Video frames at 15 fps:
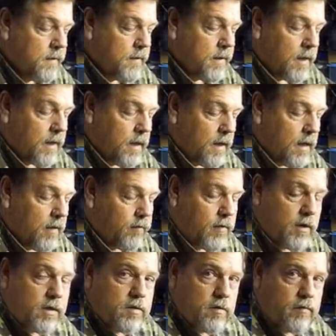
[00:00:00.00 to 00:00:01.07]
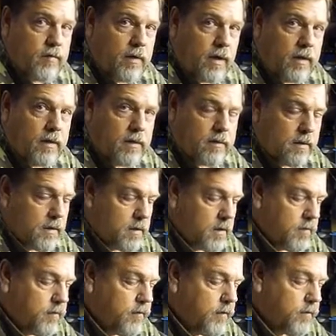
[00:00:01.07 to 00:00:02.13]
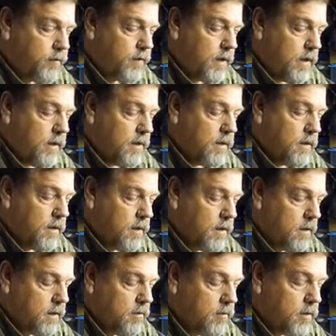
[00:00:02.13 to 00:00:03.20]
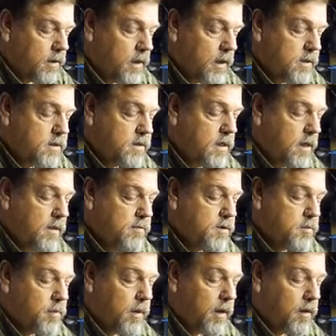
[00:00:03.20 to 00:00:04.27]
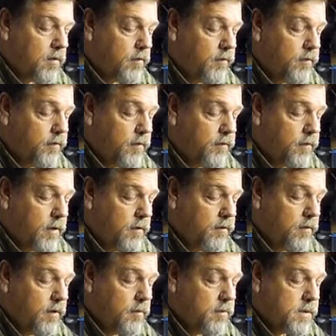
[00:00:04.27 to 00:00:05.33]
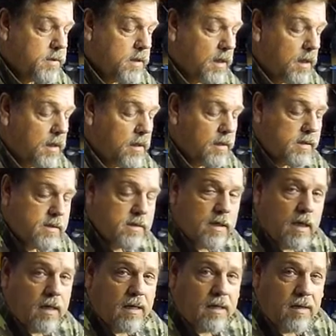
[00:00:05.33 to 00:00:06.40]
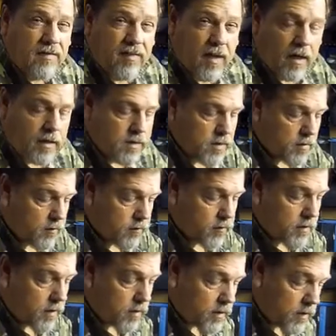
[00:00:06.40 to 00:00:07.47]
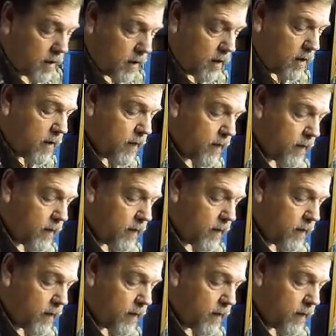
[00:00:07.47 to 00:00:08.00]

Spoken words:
and an average of 915, with an extreme spread of 50 feet per second and a standard deviation of 13.